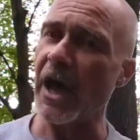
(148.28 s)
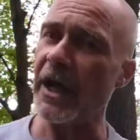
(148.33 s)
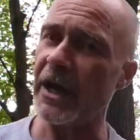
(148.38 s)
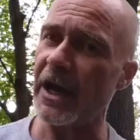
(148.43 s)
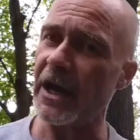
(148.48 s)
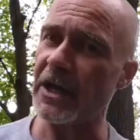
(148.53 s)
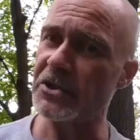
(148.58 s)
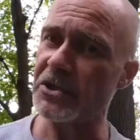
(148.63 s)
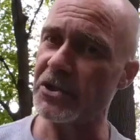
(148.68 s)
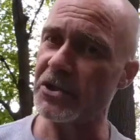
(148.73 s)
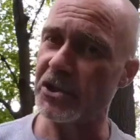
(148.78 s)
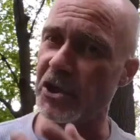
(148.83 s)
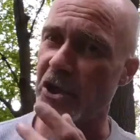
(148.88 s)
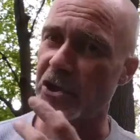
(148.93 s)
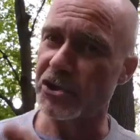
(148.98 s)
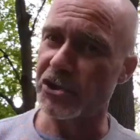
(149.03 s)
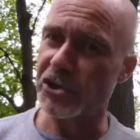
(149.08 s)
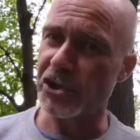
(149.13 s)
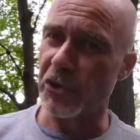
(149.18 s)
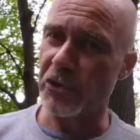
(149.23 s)
And
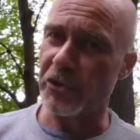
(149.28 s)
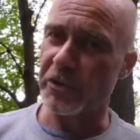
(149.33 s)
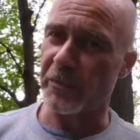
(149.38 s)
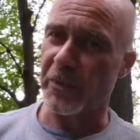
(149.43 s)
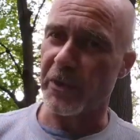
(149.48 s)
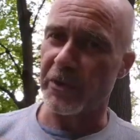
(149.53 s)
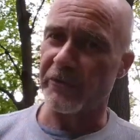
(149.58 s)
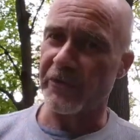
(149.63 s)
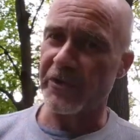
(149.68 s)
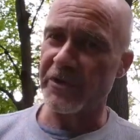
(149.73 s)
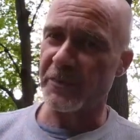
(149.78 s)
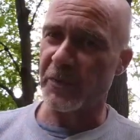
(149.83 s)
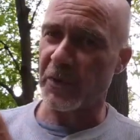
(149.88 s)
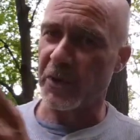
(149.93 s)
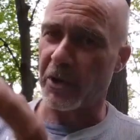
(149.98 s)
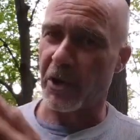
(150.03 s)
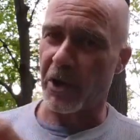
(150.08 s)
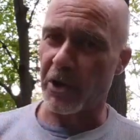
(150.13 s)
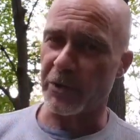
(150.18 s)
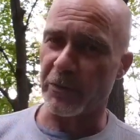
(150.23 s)
I'd show them on
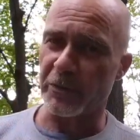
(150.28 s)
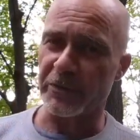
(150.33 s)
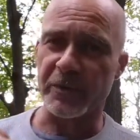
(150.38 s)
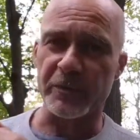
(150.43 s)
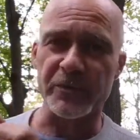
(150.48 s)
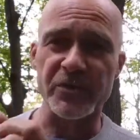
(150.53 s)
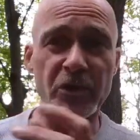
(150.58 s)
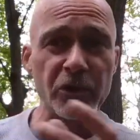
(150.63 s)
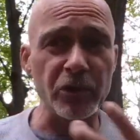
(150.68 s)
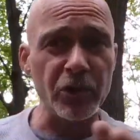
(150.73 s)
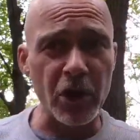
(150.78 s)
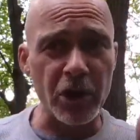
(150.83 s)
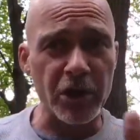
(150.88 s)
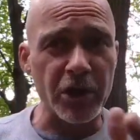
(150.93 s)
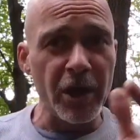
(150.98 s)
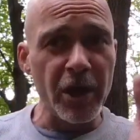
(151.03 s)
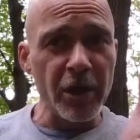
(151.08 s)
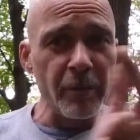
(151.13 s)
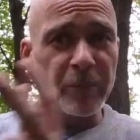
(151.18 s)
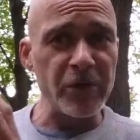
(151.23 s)
Facebook, I'd argue with them, and show,
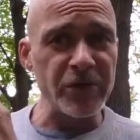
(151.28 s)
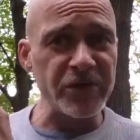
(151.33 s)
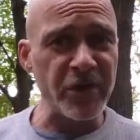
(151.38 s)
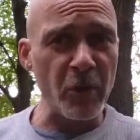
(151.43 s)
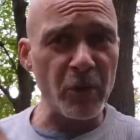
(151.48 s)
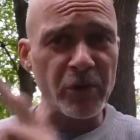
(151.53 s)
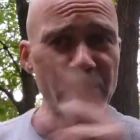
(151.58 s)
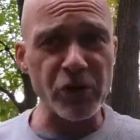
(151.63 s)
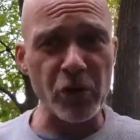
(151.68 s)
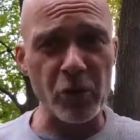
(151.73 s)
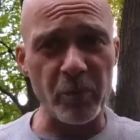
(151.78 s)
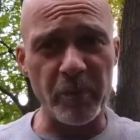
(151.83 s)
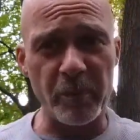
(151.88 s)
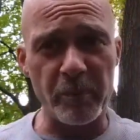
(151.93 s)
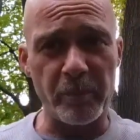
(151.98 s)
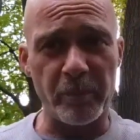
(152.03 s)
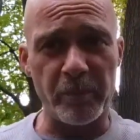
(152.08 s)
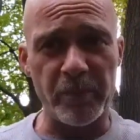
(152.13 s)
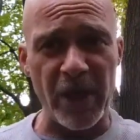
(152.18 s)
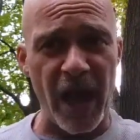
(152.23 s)
look, because then once you go
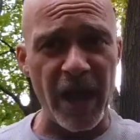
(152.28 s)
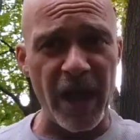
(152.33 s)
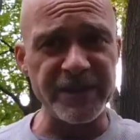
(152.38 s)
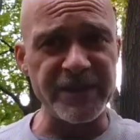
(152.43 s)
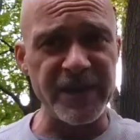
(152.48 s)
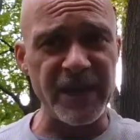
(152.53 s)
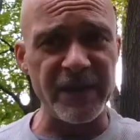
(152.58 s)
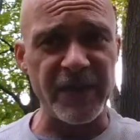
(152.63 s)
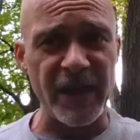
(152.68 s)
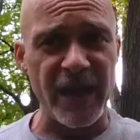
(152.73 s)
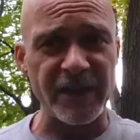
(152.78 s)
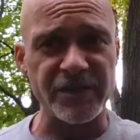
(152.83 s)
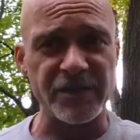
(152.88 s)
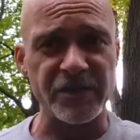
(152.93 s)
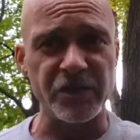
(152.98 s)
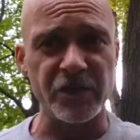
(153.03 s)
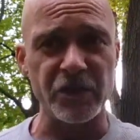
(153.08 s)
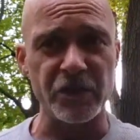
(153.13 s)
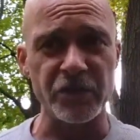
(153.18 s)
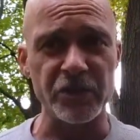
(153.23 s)
beyond
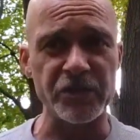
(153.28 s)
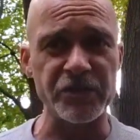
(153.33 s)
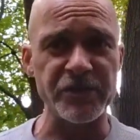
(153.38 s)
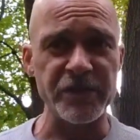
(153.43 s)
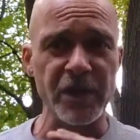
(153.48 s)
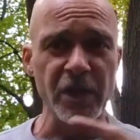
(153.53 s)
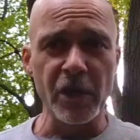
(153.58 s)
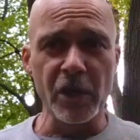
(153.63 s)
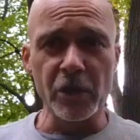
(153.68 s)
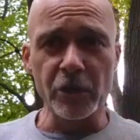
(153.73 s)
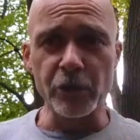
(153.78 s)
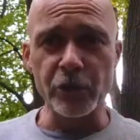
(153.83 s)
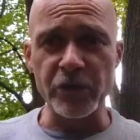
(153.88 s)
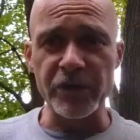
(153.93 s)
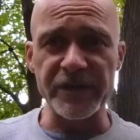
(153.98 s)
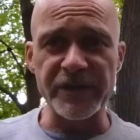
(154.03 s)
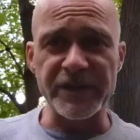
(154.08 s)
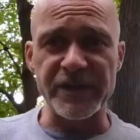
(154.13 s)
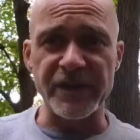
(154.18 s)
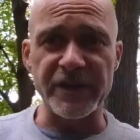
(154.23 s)
10,000 years, you
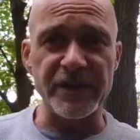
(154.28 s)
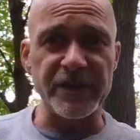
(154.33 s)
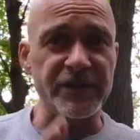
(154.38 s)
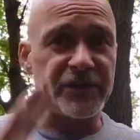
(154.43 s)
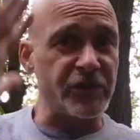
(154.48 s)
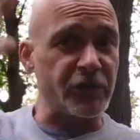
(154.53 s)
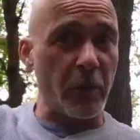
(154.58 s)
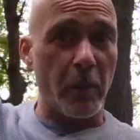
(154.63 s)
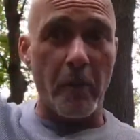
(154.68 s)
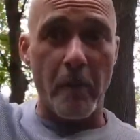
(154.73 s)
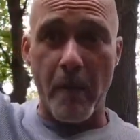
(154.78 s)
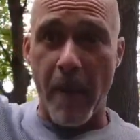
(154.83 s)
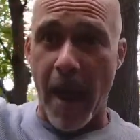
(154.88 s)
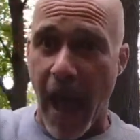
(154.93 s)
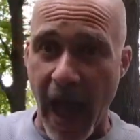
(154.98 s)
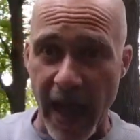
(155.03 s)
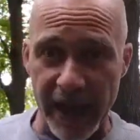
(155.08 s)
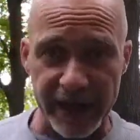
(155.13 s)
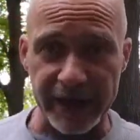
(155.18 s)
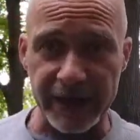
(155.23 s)
can see these
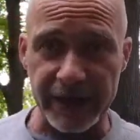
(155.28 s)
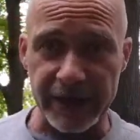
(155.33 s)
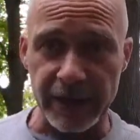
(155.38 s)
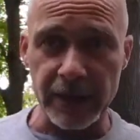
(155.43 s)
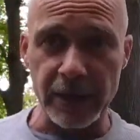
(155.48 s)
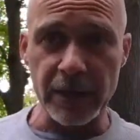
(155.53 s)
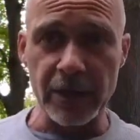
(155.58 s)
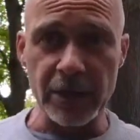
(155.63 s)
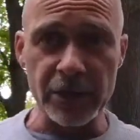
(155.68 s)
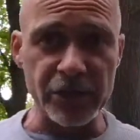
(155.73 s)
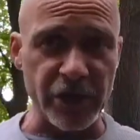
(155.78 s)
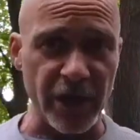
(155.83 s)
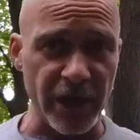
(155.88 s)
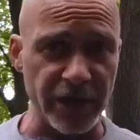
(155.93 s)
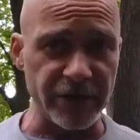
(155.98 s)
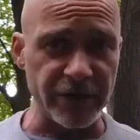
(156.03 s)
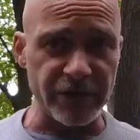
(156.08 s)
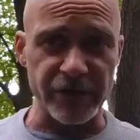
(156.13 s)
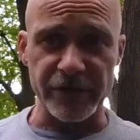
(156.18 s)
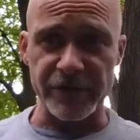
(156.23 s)
dramatic
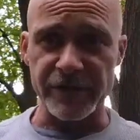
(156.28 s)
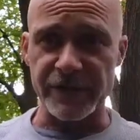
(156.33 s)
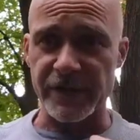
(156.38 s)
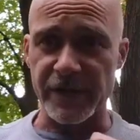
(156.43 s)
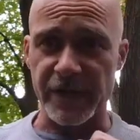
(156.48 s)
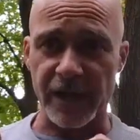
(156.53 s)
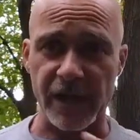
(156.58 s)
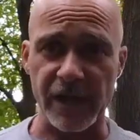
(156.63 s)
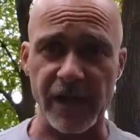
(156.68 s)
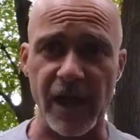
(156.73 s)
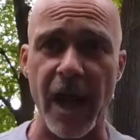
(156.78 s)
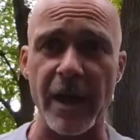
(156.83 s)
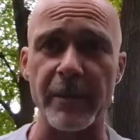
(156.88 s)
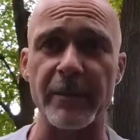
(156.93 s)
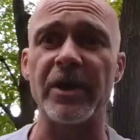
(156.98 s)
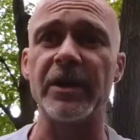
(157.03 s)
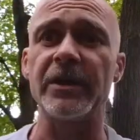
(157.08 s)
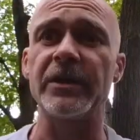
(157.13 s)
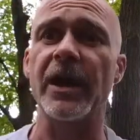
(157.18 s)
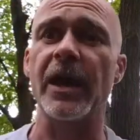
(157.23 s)
changes in
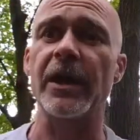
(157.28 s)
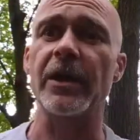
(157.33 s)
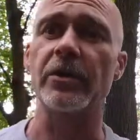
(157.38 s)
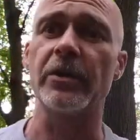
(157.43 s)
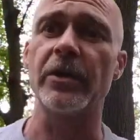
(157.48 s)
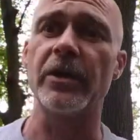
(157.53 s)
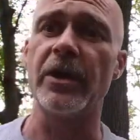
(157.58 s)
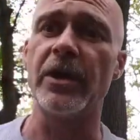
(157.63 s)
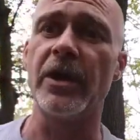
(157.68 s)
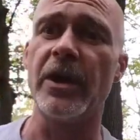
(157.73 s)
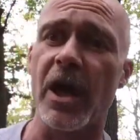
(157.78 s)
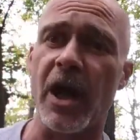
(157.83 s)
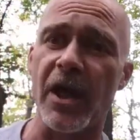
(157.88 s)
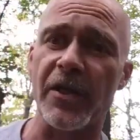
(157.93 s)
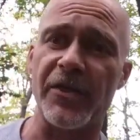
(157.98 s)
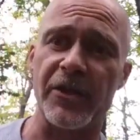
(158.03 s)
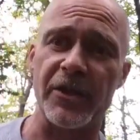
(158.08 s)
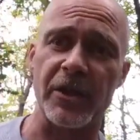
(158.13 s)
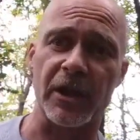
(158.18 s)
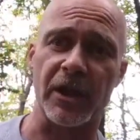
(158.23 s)
climate that are
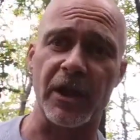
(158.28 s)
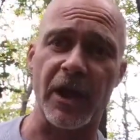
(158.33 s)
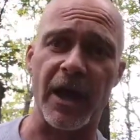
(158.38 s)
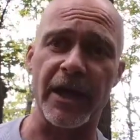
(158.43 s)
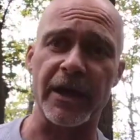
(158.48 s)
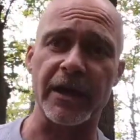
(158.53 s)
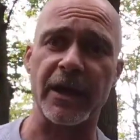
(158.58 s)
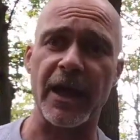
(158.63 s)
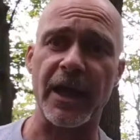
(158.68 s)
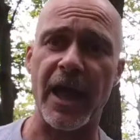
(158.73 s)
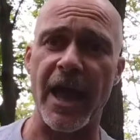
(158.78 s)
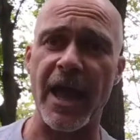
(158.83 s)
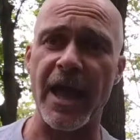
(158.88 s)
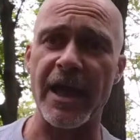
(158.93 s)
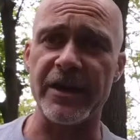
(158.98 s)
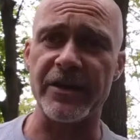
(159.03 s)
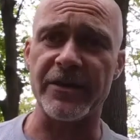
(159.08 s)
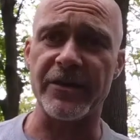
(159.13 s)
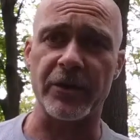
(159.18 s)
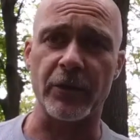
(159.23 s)
nothing like
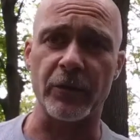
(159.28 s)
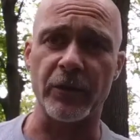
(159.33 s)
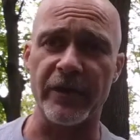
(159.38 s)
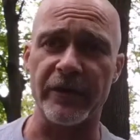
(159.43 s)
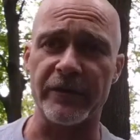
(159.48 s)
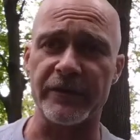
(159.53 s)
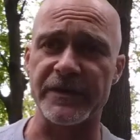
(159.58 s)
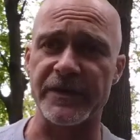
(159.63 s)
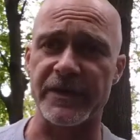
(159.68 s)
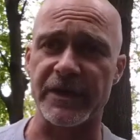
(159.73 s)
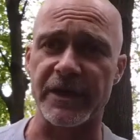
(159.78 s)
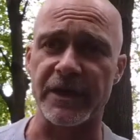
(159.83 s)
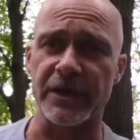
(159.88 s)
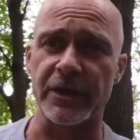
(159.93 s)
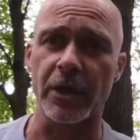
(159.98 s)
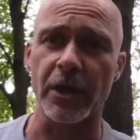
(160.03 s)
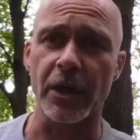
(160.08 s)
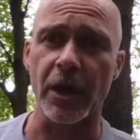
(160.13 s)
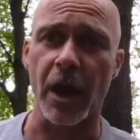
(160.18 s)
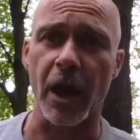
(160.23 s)
anything we have
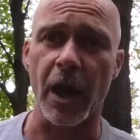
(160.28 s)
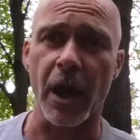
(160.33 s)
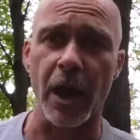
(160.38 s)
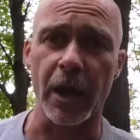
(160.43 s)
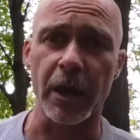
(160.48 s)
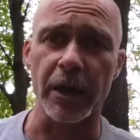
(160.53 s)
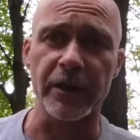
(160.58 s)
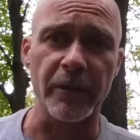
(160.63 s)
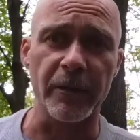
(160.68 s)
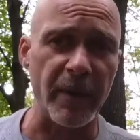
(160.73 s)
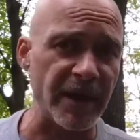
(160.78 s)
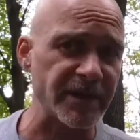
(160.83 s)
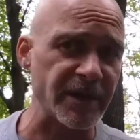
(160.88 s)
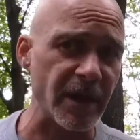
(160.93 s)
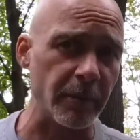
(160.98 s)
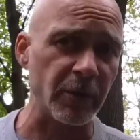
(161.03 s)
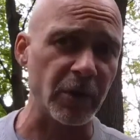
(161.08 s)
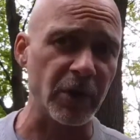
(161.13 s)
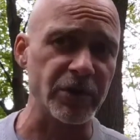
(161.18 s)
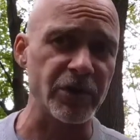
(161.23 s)
seen in the past
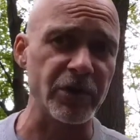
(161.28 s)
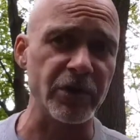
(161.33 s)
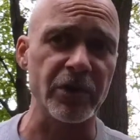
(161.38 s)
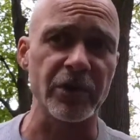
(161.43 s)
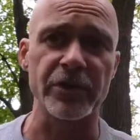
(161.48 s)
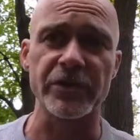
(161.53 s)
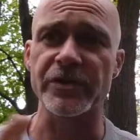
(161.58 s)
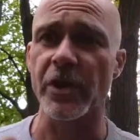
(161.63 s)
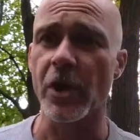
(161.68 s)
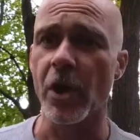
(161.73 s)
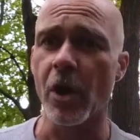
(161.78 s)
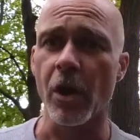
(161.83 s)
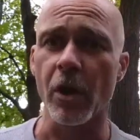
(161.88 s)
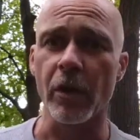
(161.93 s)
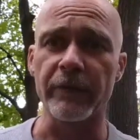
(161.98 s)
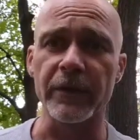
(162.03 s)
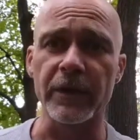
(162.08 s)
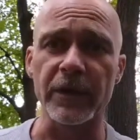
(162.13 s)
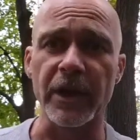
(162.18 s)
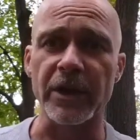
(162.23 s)
couple hundred years
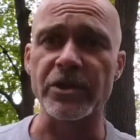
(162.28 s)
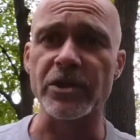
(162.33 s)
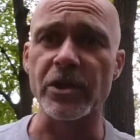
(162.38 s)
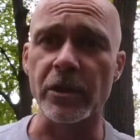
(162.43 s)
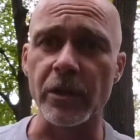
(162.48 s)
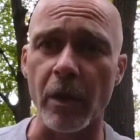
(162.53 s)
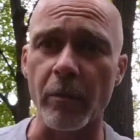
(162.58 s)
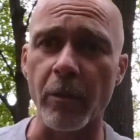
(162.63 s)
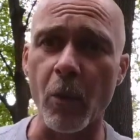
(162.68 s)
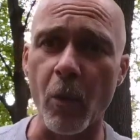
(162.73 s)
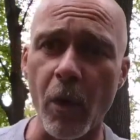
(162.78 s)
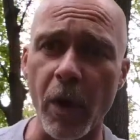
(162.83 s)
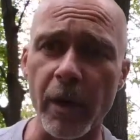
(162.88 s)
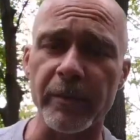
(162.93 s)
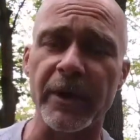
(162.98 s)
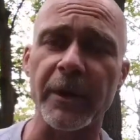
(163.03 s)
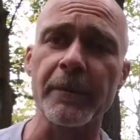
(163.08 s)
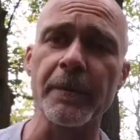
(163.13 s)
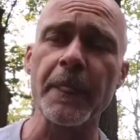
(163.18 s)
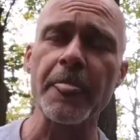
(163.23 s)
over alleged global
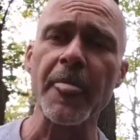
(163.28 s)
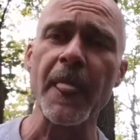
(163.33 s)
warming.